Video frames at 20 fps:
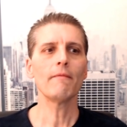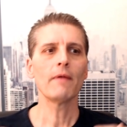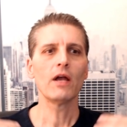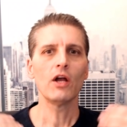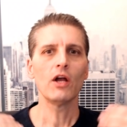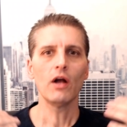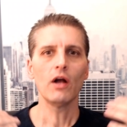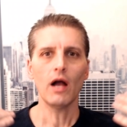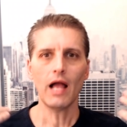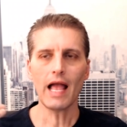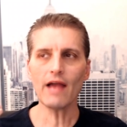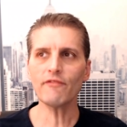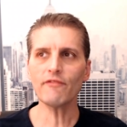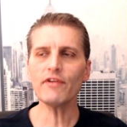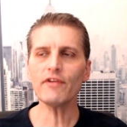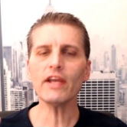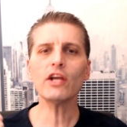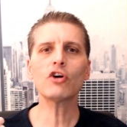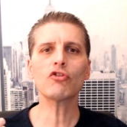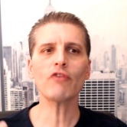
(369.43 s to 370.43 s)
every
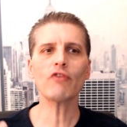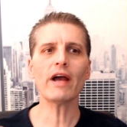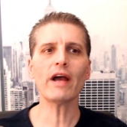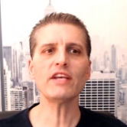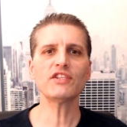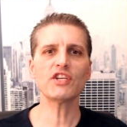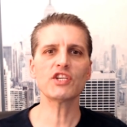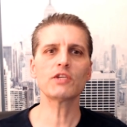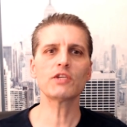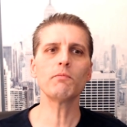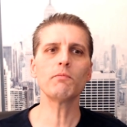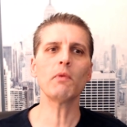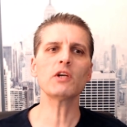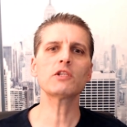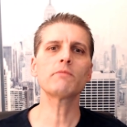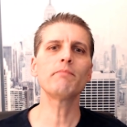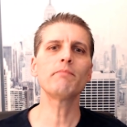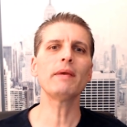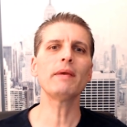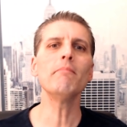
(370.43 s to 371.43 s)
crisis must be
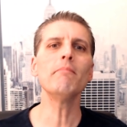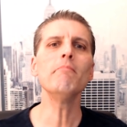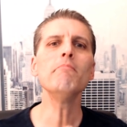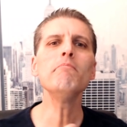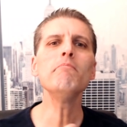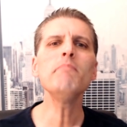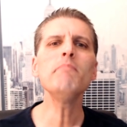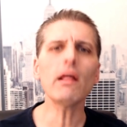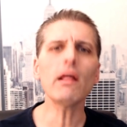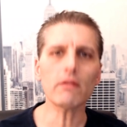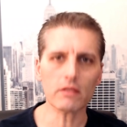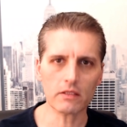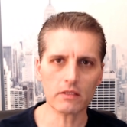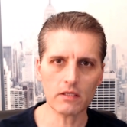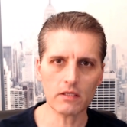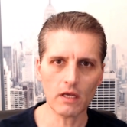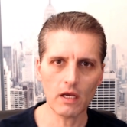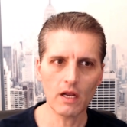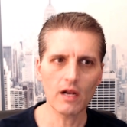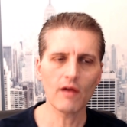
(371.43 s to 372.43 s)
milked
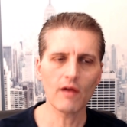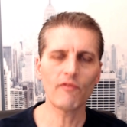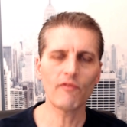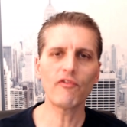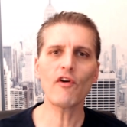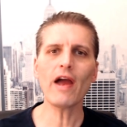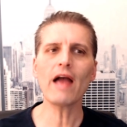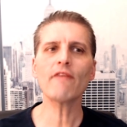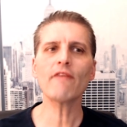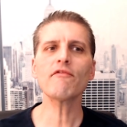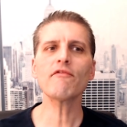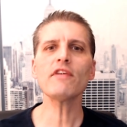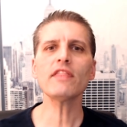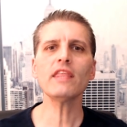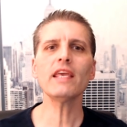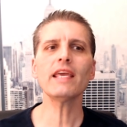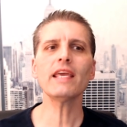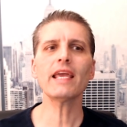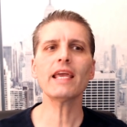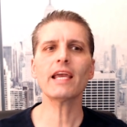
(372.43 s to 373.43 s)
for everything it
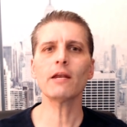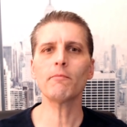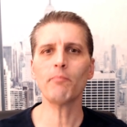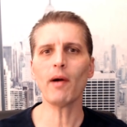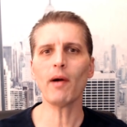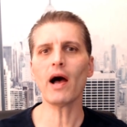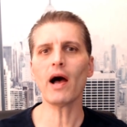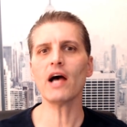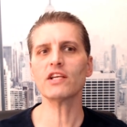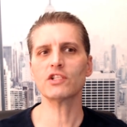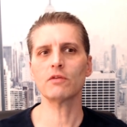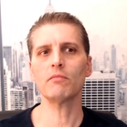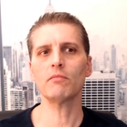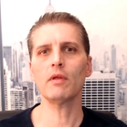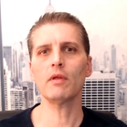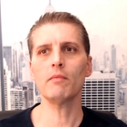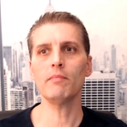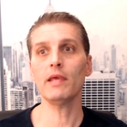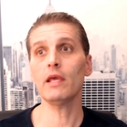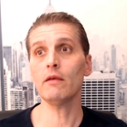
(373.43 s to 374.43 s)
can possibly
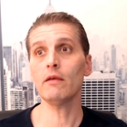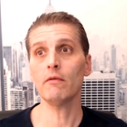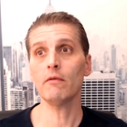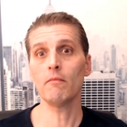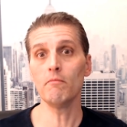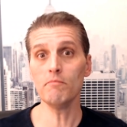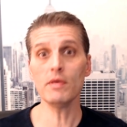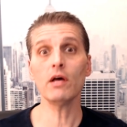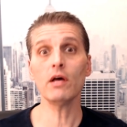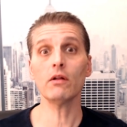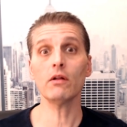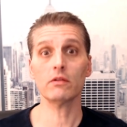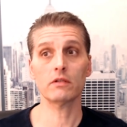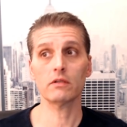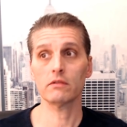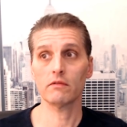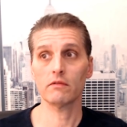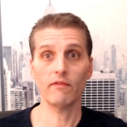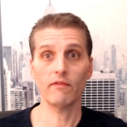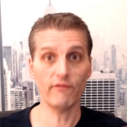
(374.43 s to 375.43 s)
be milked
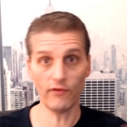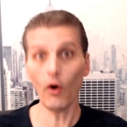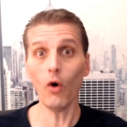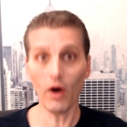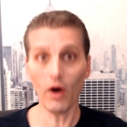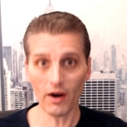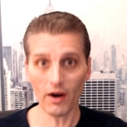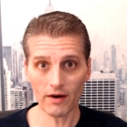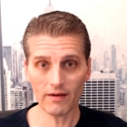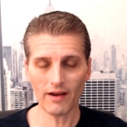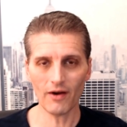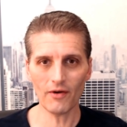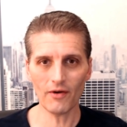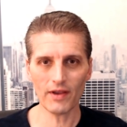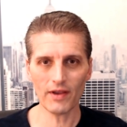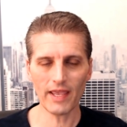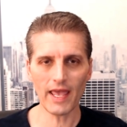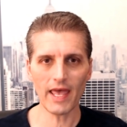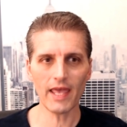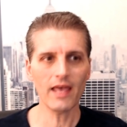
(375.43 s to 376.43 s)
for,
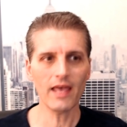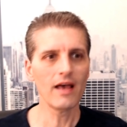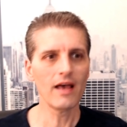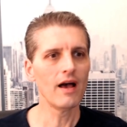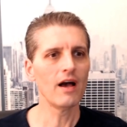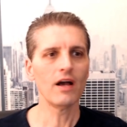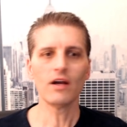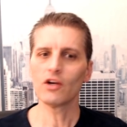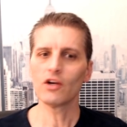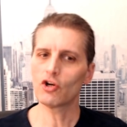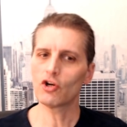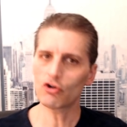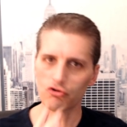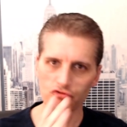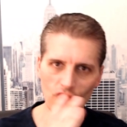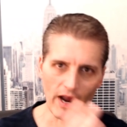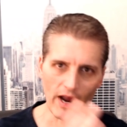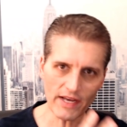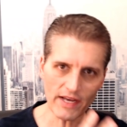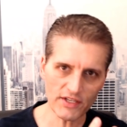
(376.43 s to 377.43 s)
okay?
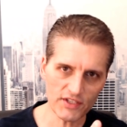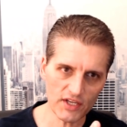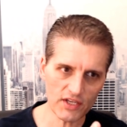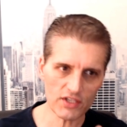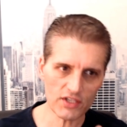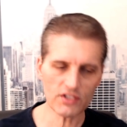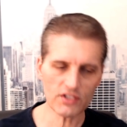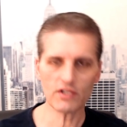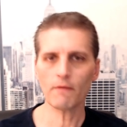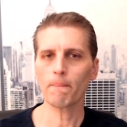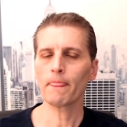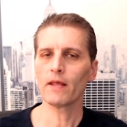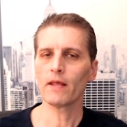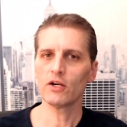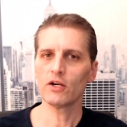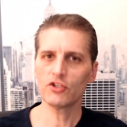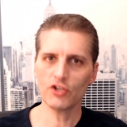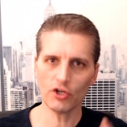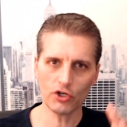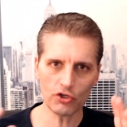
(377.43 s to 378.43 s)
Crisis to
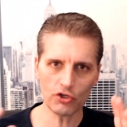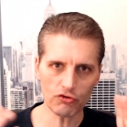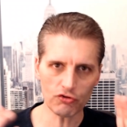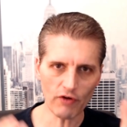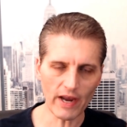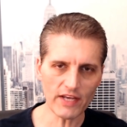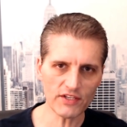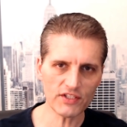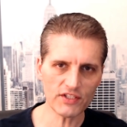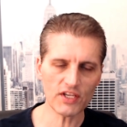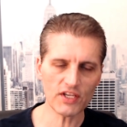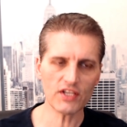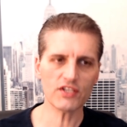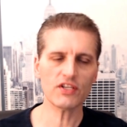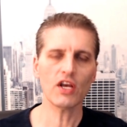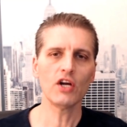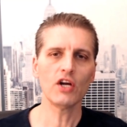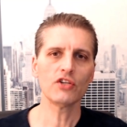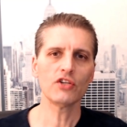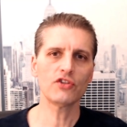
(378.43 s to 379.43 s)
crisis
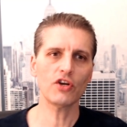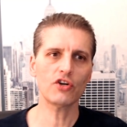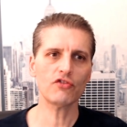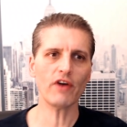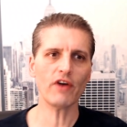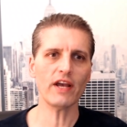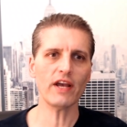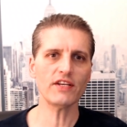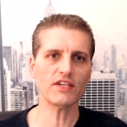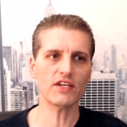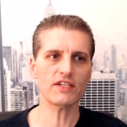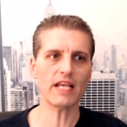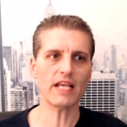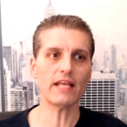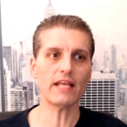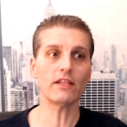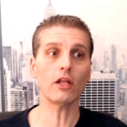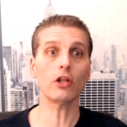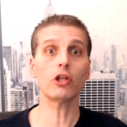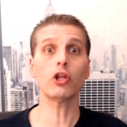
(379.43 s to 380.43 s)
to crisis. And the
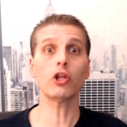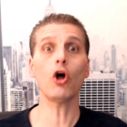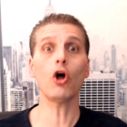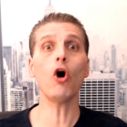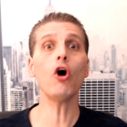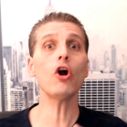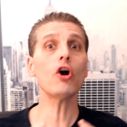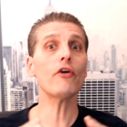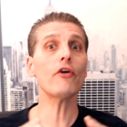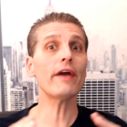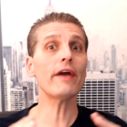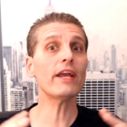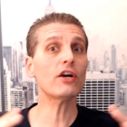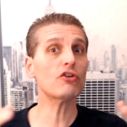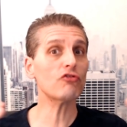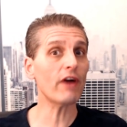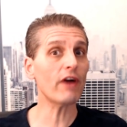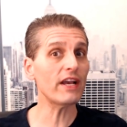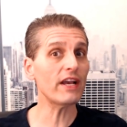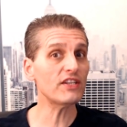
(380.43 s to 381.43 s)
longer a
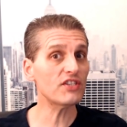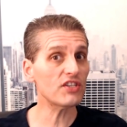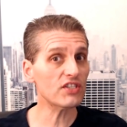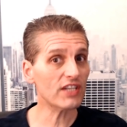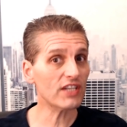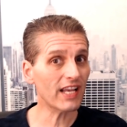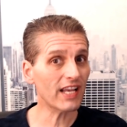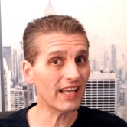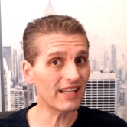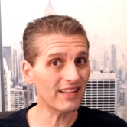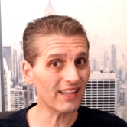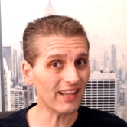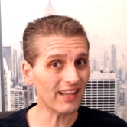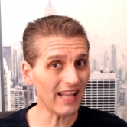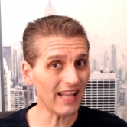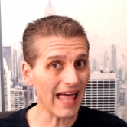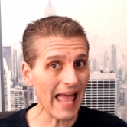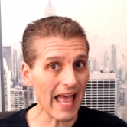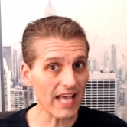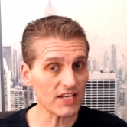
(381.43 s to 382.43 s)
crisis can
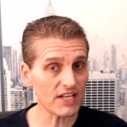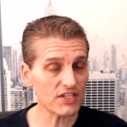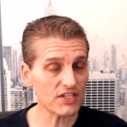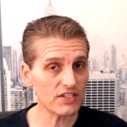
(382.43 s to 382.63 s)
last,